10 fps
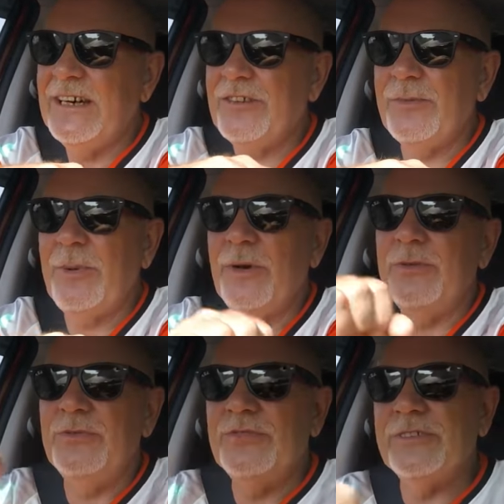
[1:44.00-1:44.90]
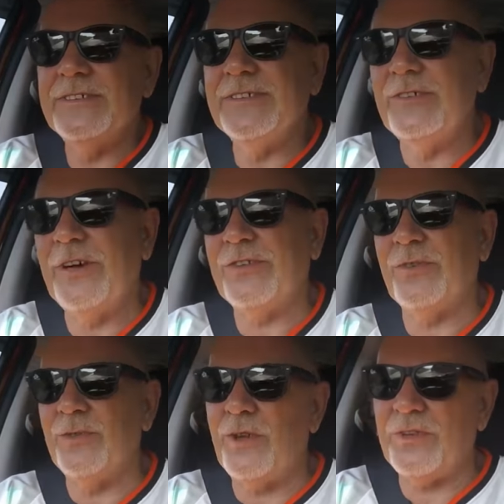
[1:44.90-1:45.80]
I suppose
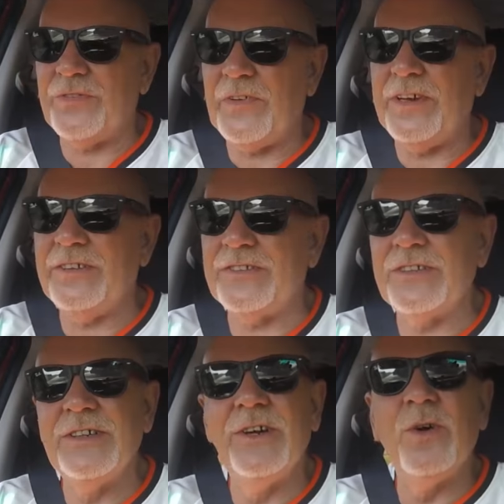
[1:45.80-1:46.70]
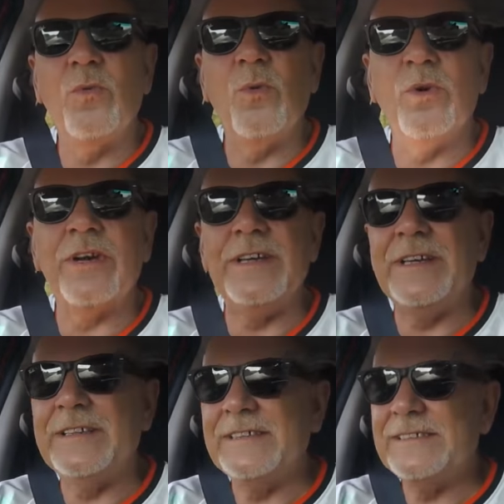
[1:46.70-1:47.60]
Gretel lost face walking
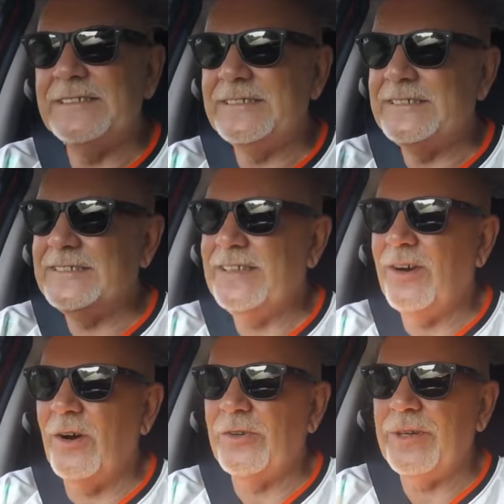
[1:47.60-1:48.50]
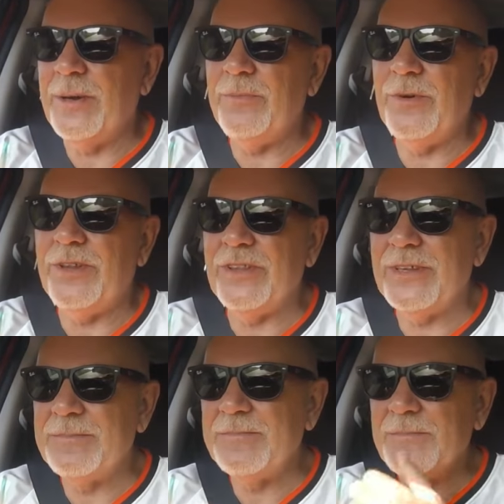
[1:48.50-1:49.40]
in on him with
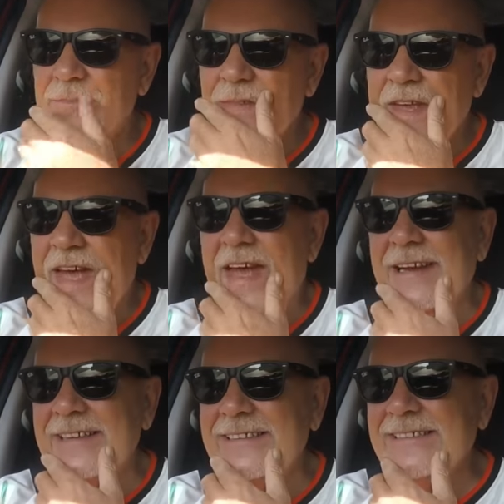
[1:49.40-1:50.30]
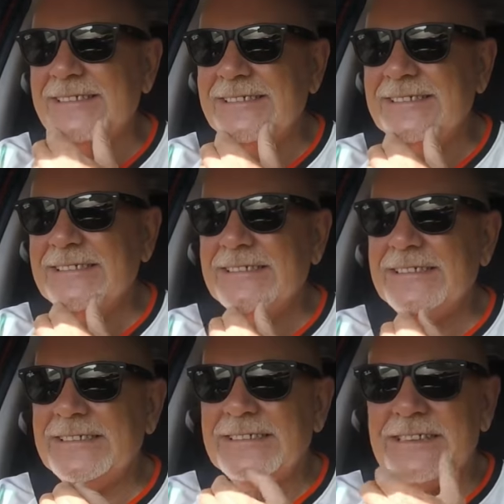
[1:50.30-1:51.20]
X
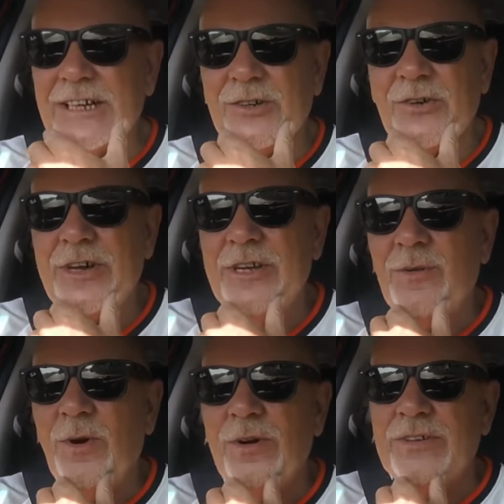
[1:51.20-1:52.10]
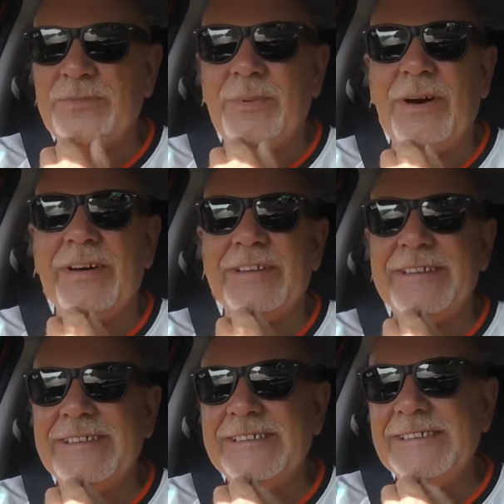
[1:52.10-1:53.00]
and Greewok's
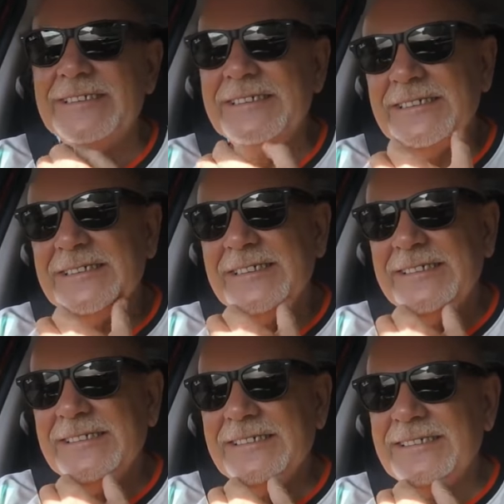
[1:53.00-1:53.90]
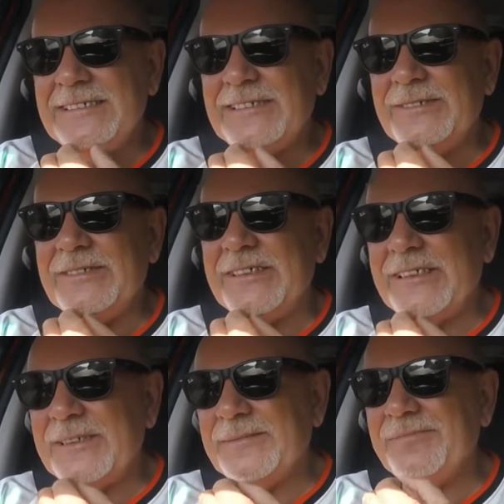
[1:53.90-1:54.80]
partner. Oh dear.